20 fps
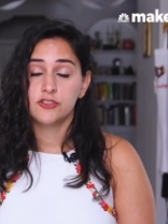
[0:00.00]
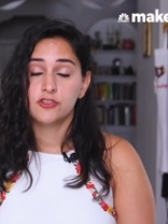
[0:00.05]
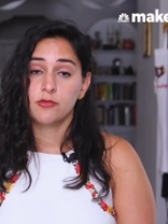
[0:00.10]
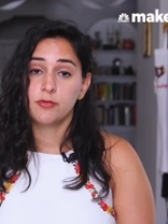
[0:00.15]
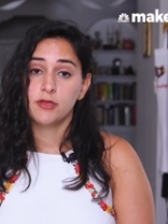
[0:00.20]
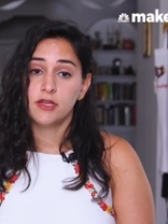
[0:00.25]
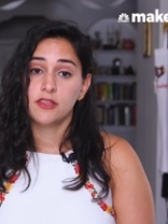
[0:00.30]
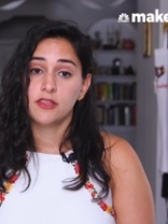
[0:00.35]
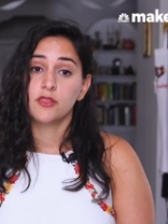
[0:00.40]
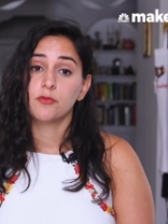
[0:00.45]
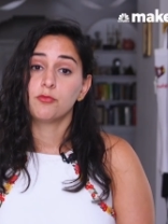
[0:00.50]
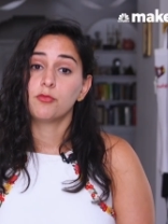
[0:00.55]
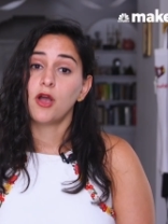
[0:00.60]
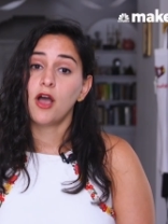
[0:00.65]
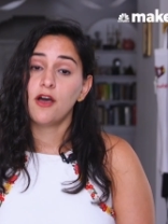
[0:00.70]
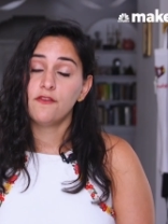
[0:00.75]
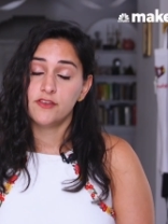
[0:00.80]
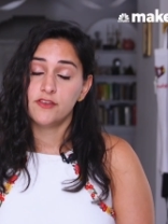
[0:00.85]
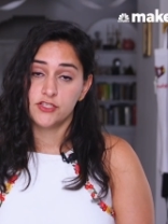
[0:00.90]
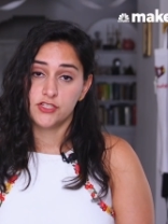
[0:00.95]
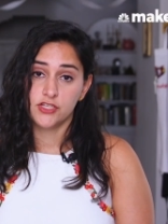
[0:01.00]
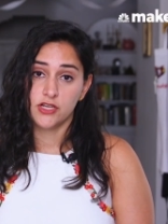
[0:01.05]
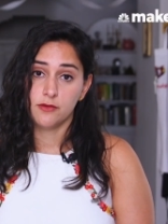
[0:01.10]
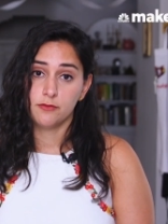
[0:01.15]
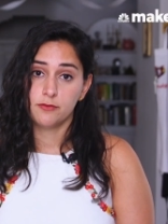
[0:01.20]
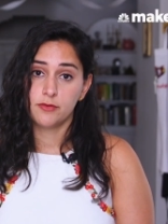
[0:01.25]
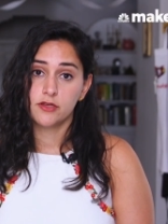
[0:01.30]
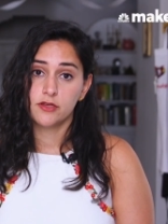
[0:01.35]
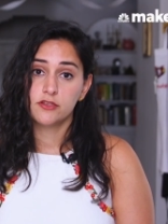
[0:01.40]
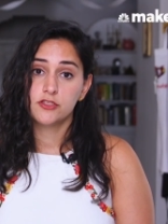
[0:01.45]
attributed the profit
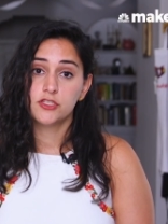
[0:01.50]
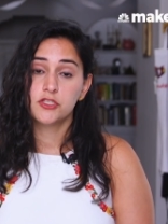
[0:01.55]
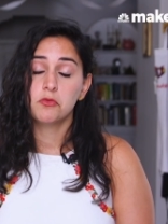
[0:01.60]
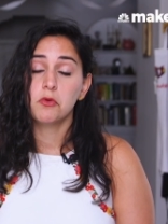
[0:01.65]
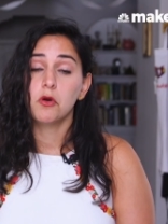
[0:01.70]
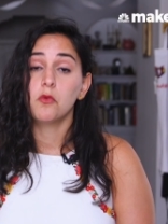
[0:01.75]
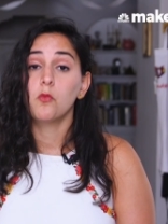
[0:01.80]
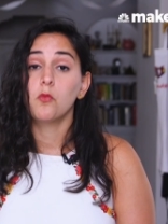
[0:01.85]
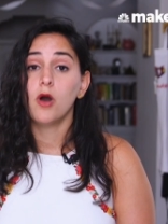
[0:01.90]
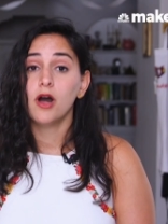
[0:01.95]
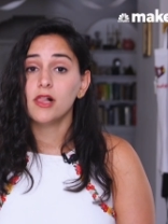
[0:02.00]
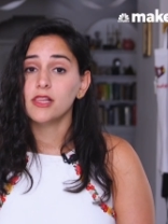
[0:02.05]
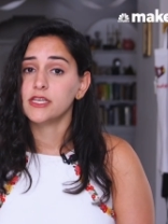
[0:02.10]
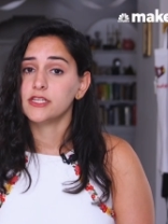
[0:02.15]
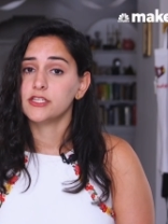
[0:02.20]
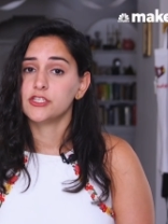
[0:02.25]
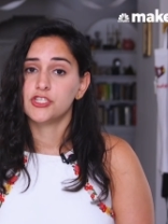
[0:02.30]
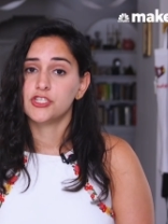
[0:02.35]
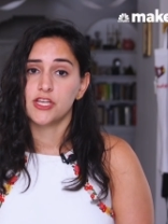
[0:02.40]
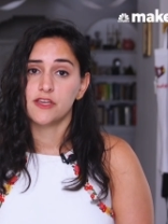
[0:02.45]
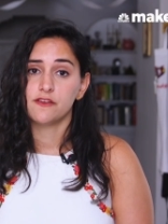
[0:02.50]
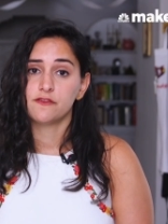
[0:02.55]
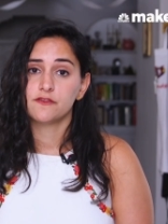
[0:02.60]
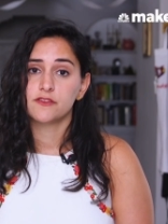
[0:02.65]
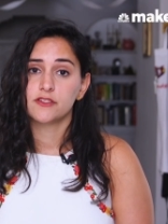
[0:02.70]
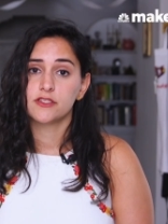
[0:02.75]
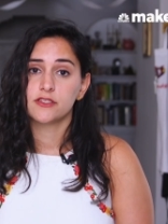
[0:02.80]
jump to a wallet shift.